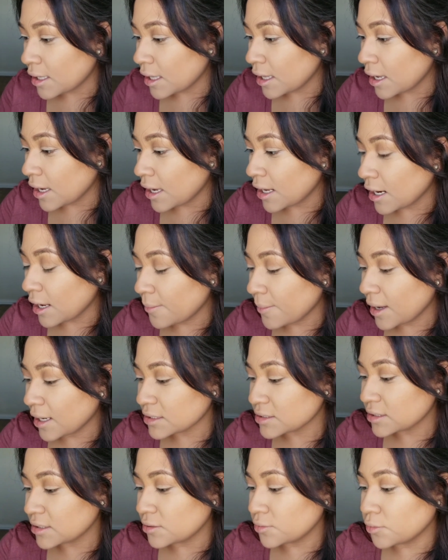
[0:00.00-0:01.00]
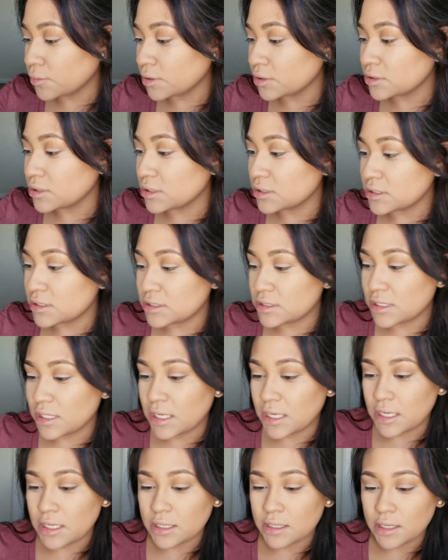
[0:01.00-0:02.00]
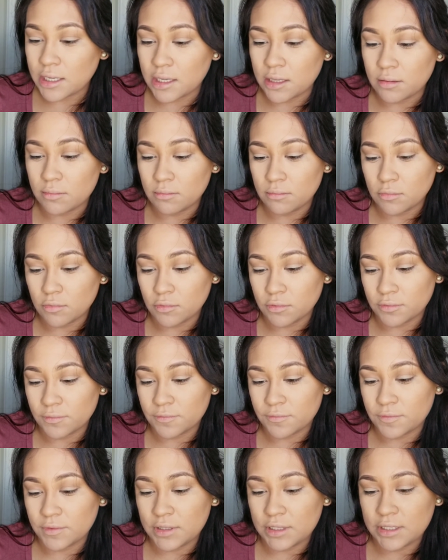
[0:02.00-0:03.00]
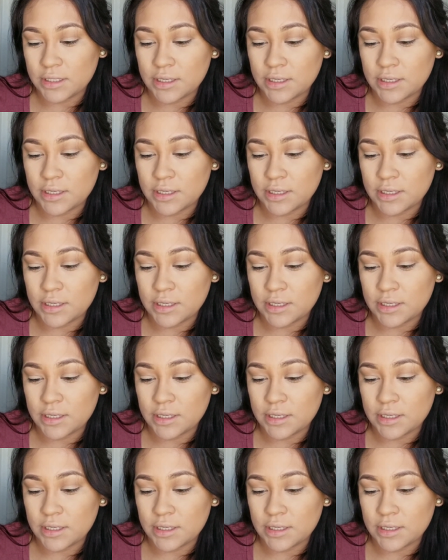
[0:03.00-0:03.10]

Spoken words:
And I'm actually going to take a Morphe